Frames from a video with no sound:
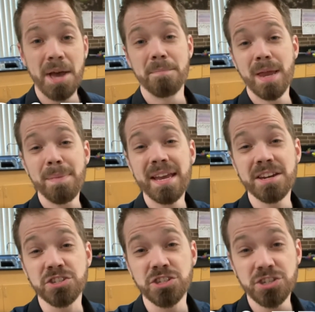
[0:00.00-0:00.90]
maybe get a
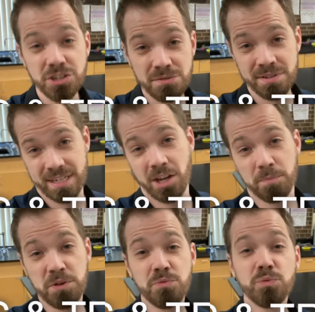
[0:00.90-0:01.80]
student to help
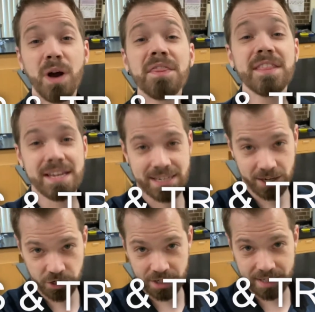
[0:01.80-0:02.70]
you run the
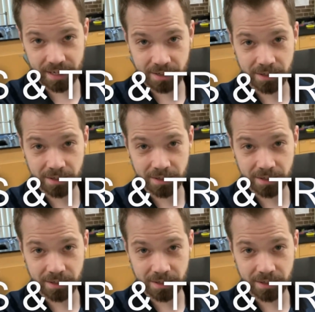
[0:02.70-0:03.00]
attention signal.